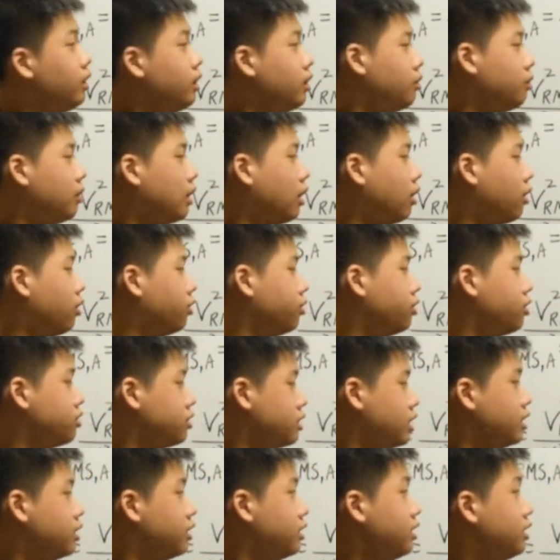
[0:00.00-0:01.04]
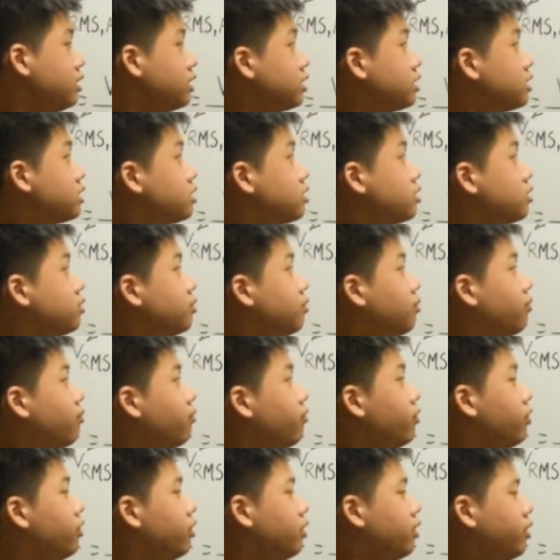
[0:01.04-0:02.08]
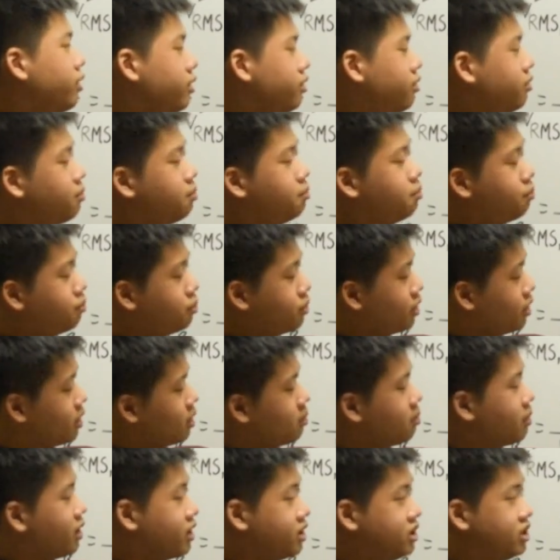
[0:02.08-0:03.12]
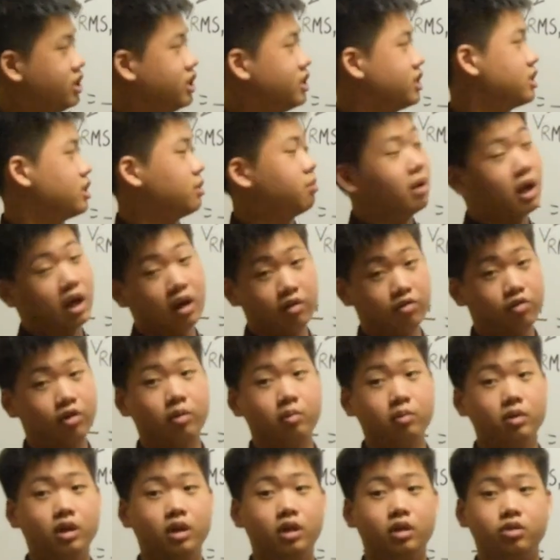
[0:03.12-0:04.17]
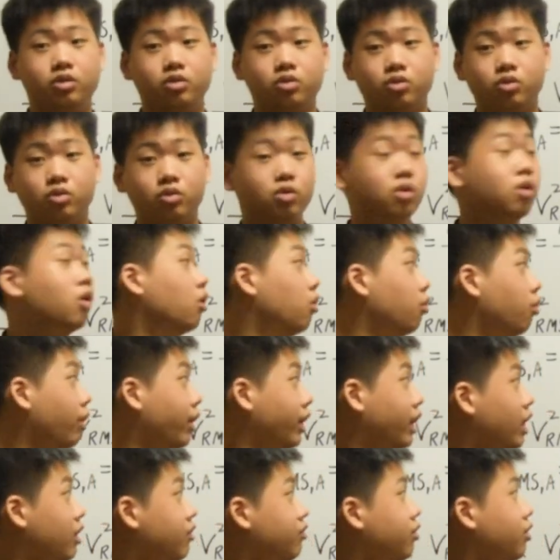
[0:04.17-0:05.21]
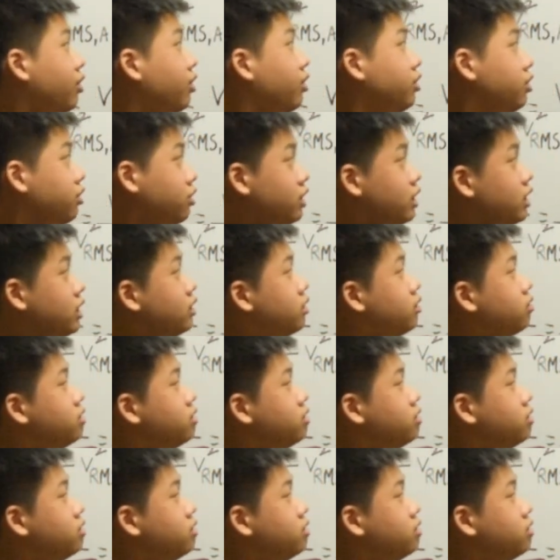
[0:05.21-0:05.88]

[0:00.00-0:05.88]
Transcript: Well, using this, you pretty much just apply a formula to whatever you need.